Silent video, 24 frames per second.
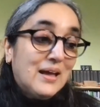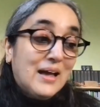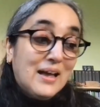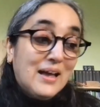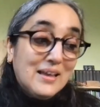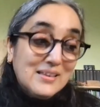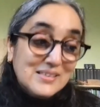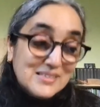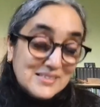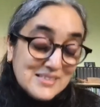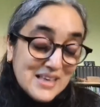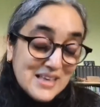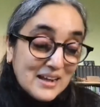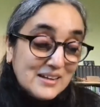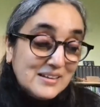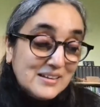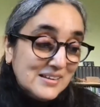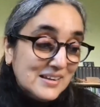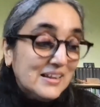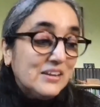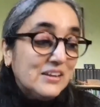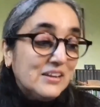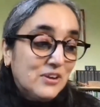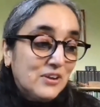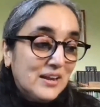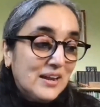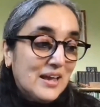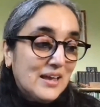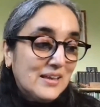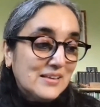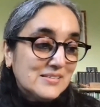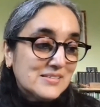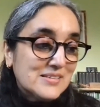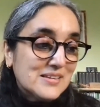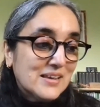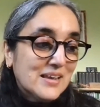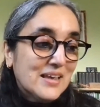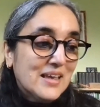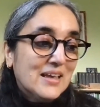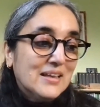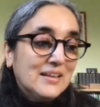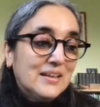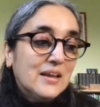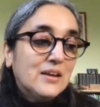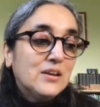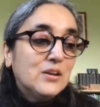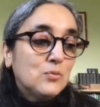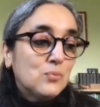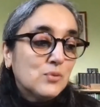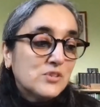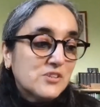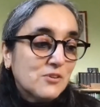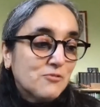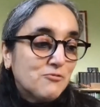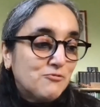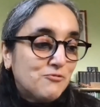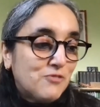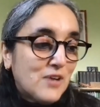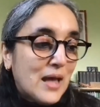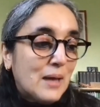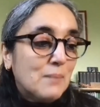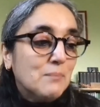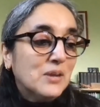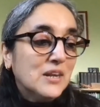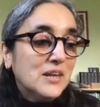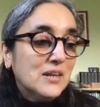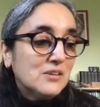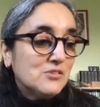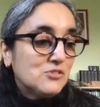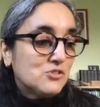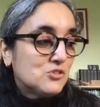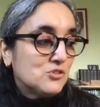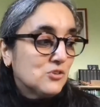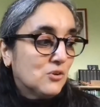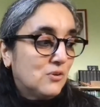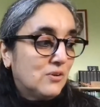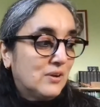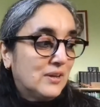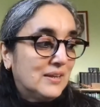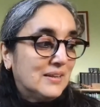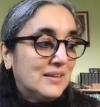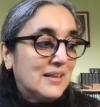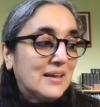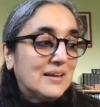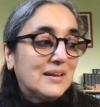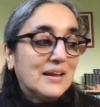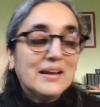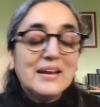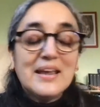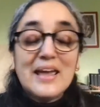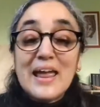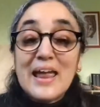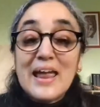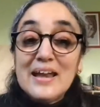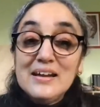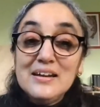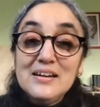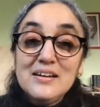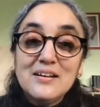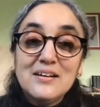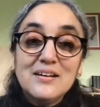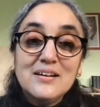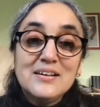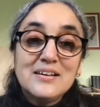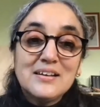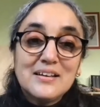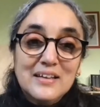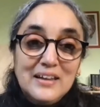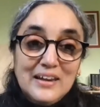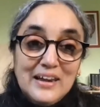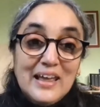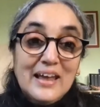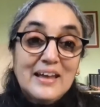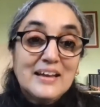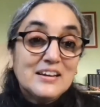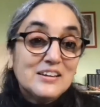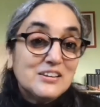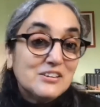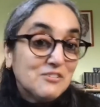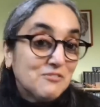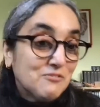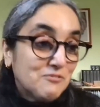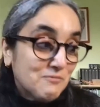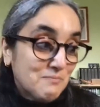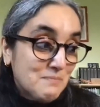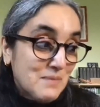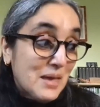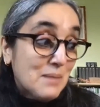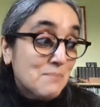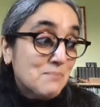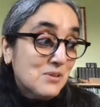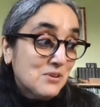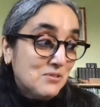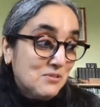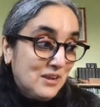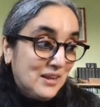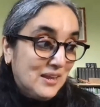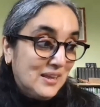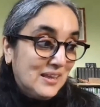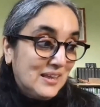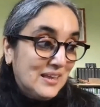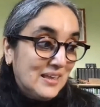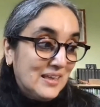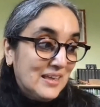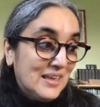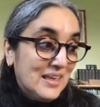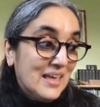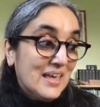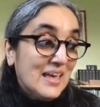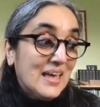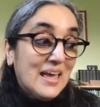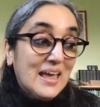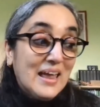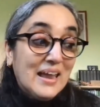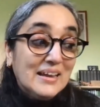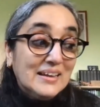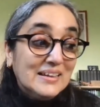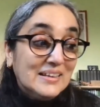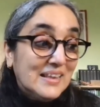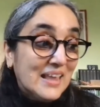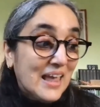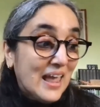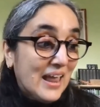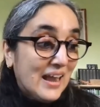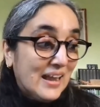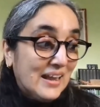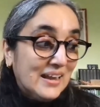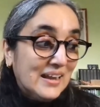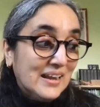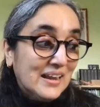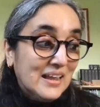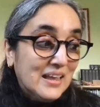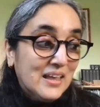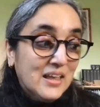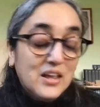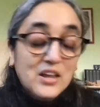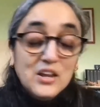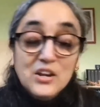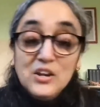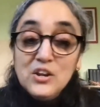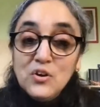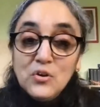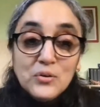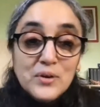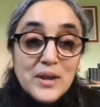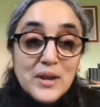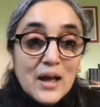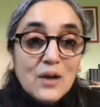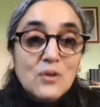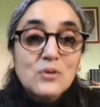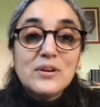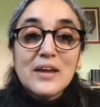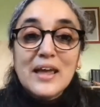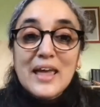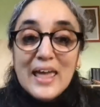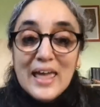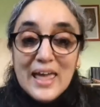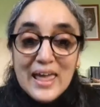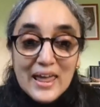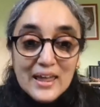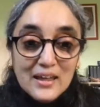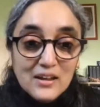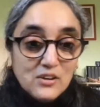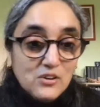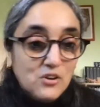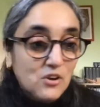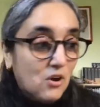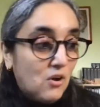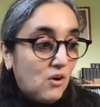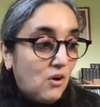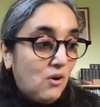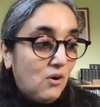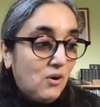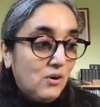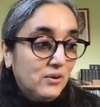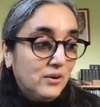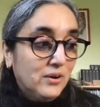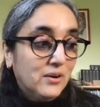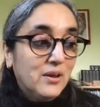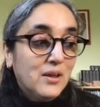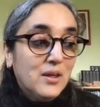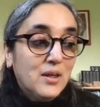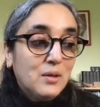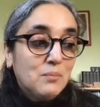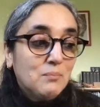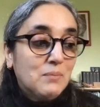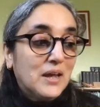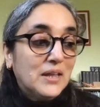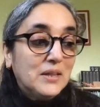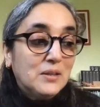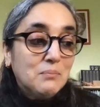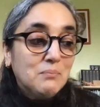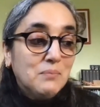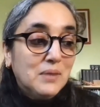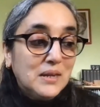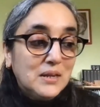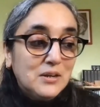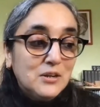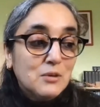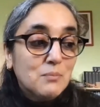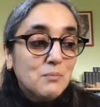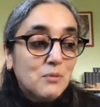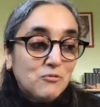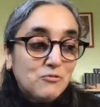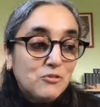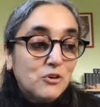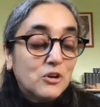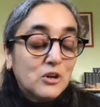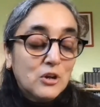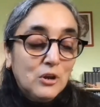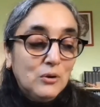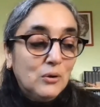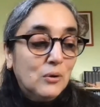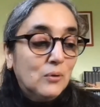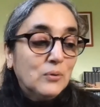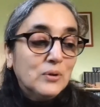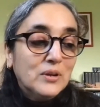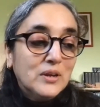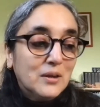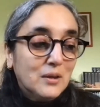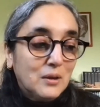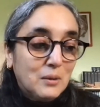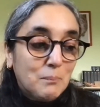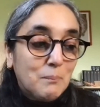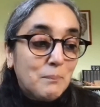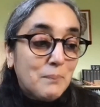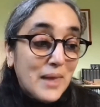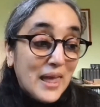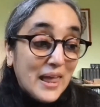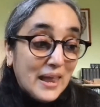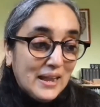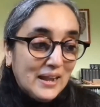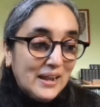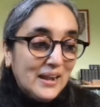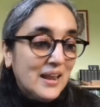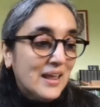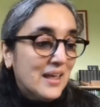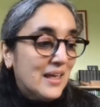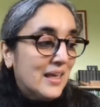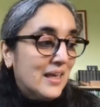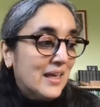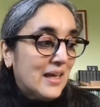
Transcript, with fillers: I suddenly realized that it was a family story that had entered collective memory and then no doubt egged on by the medium of a colonial pen,